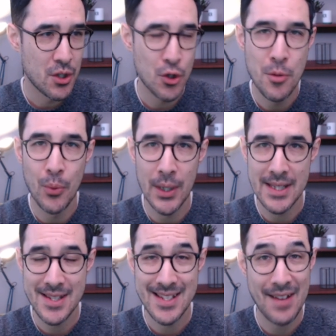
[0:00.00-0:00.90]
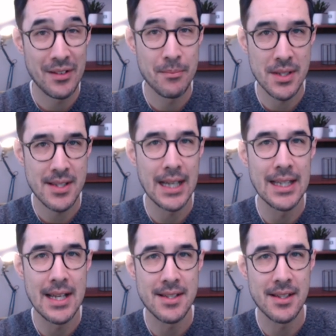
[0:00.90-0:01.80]
2.7%
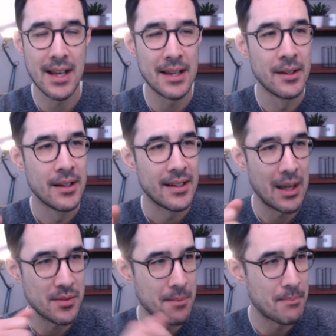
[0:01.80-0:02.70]
yesterday. That was the